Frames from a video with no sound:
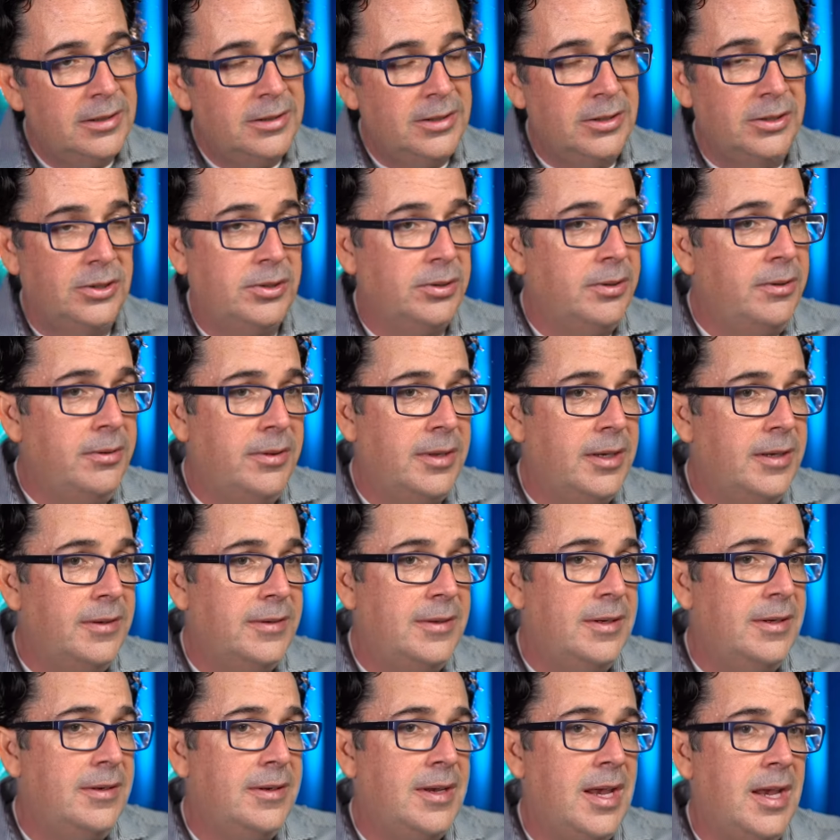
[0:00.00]
the truth is,
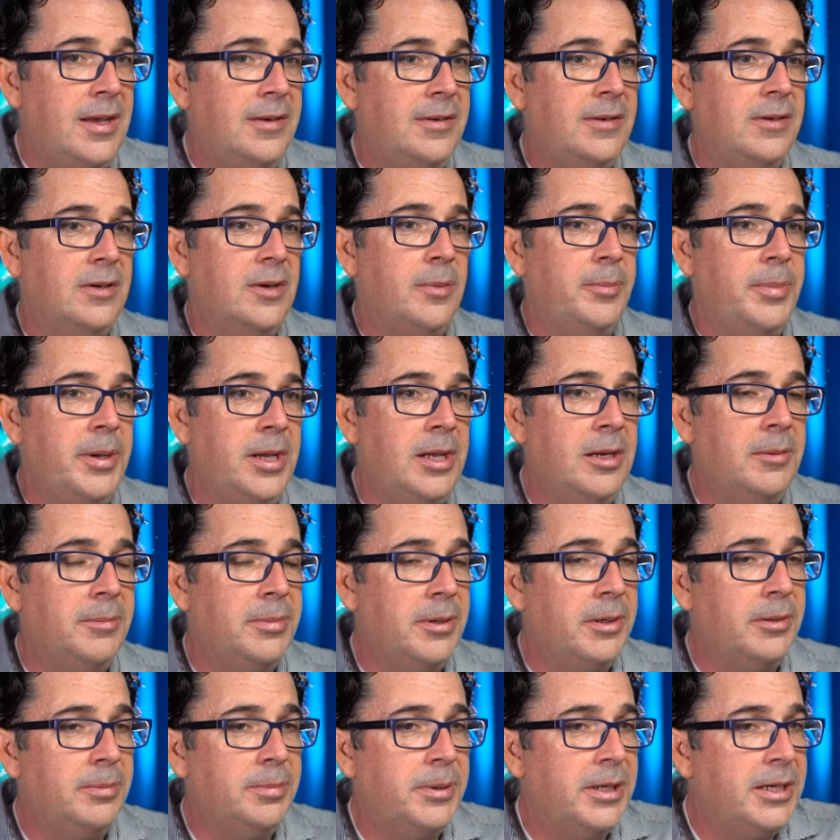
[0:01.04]
these cases are
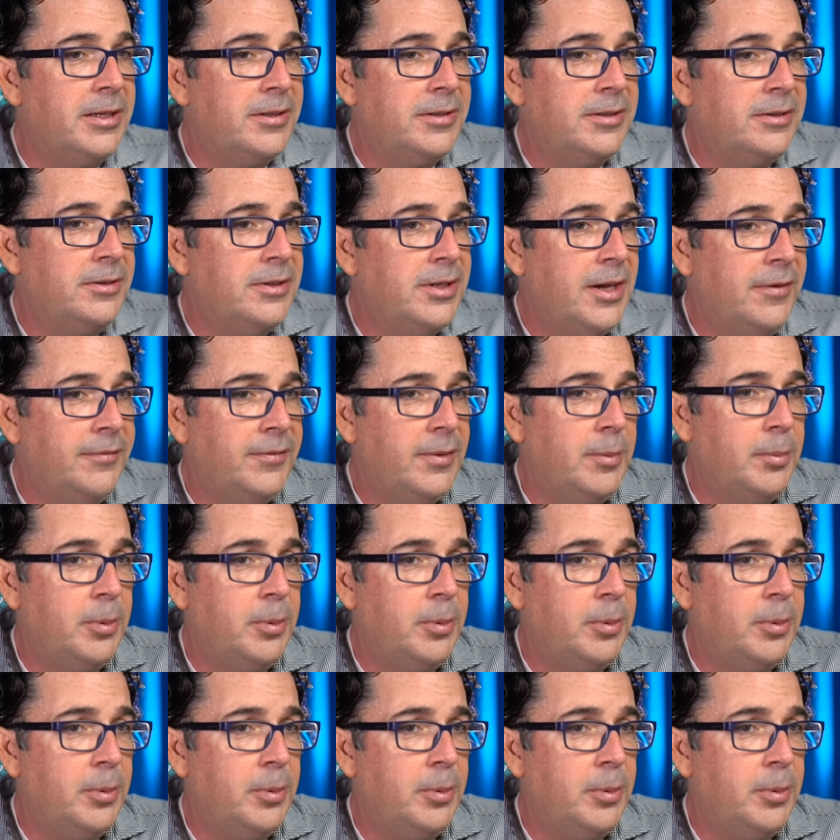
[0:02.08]
beatable because they're tough to